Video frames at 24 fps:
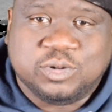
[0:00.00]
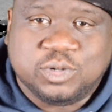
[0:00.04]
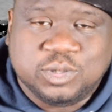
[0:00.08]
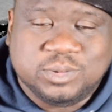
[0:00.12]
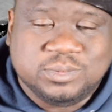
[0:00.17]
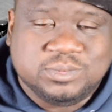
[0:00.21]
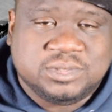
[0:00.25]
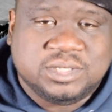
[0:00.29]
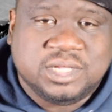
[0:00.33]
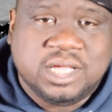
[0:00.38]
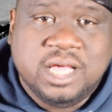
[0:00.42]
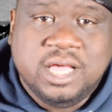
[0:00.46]

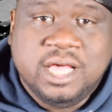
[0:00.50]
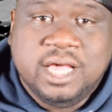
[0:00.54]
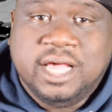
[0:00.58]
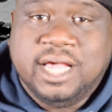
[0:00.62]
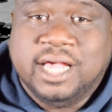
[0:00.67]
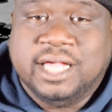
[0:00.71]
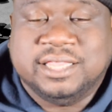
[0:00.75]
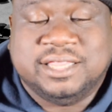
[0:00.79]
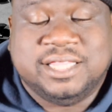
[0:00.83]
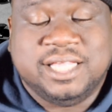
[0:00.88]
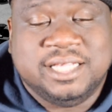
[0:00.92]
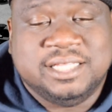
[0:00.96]
groups
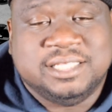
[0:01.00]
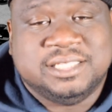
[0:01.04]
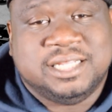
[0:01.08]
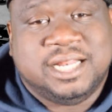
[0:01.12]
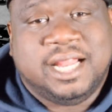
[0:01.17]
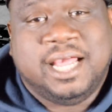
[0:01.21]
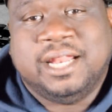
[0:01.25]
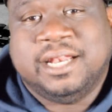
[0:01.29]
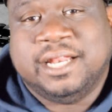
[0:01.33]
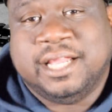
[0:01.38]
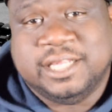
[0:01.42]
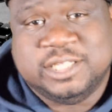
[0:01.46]
and things of
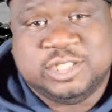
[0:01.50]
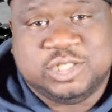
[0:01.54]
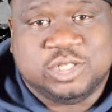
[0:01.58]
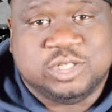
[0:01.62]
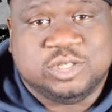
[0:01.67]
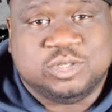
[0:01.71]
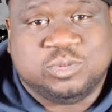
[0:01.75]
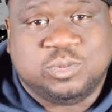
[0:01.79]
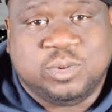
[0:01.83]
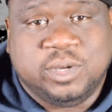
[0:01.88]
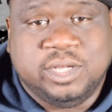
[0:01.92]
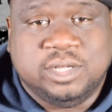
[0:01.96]
that
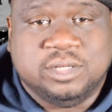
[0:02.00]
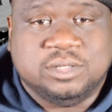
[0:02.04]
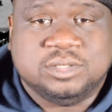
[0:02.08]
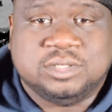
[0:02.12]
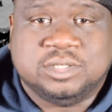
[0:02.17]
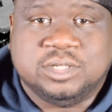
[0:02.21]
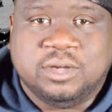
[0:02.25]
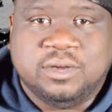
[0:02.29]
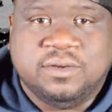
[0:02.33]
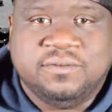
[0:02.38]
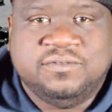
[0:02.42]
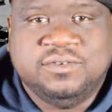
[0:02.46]
nature as well.
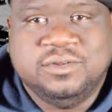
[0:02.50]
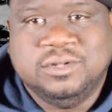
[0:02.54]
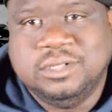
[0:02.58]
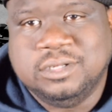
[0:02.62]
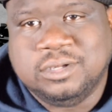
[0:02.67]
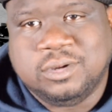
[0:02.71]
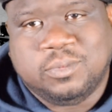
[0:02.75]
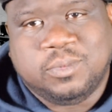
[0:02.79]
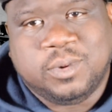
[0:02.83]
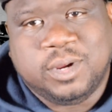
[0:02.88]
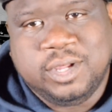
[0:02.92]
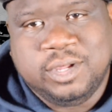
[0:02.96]
So if you
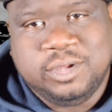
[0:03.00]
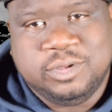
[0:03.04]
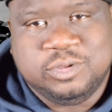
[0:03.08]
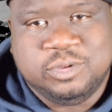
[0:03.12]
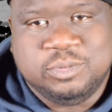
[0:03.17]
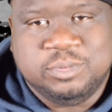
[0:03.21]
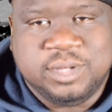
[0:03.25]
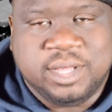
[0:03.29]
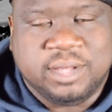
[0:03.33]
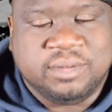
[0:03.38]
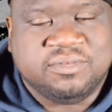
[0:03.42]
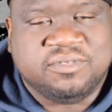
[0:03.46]
look around,
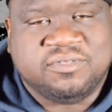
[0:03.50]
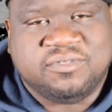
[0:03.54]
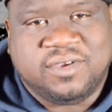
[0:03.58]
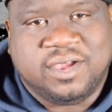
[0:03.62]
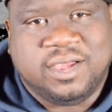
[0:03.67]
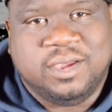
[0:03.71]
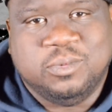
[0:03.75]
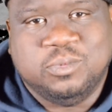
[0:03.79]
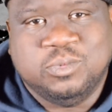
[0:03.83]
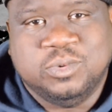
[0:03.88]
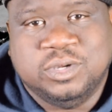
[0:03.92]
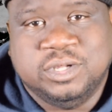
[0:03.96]
you'll be able to
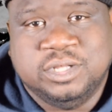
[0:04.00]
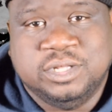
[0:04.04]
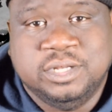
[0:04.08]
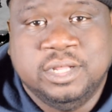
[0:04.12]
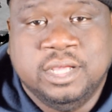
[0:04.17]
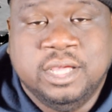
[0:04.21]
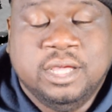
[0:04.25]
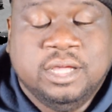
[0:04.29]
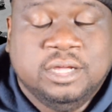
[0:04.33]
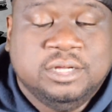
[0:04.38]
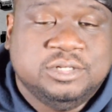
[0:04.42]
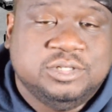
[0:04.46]
find one.